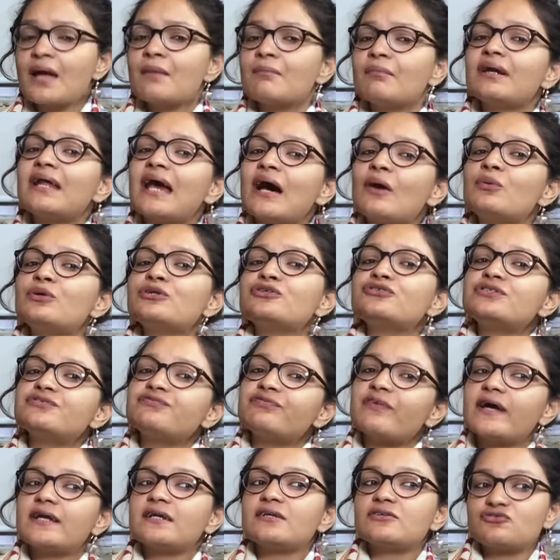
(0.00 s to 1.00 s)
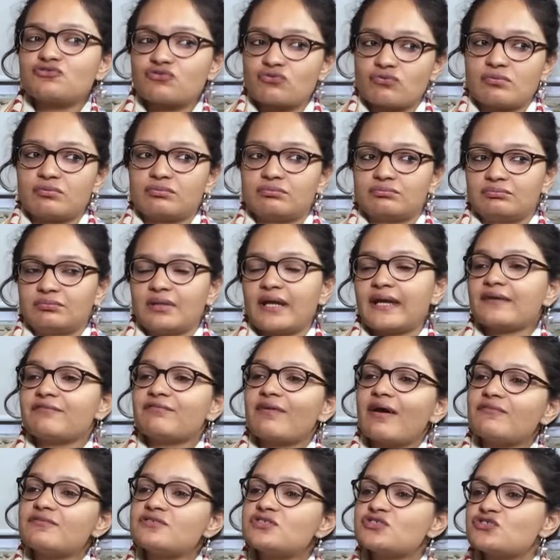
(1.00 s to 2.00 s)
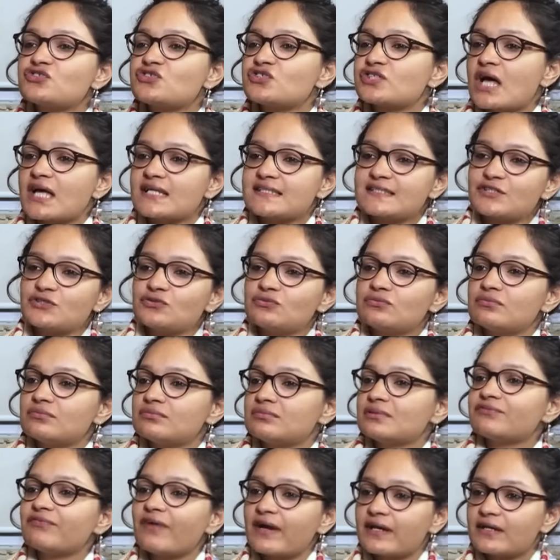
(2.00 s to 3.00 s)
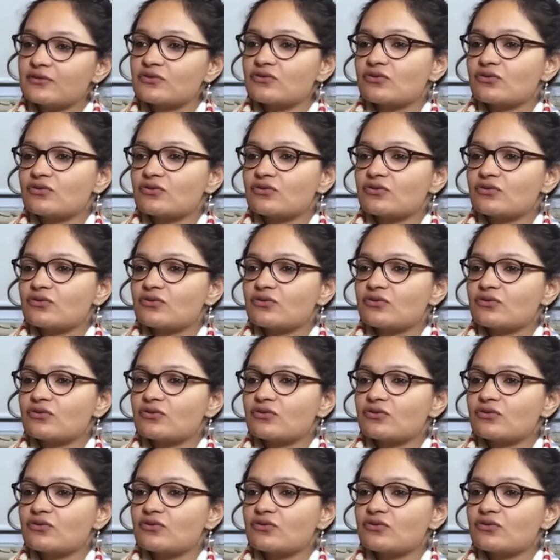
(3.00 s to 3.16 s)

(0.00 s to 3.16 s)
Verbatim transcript: but how would you define a troll? Like, if I was to just ask you, define a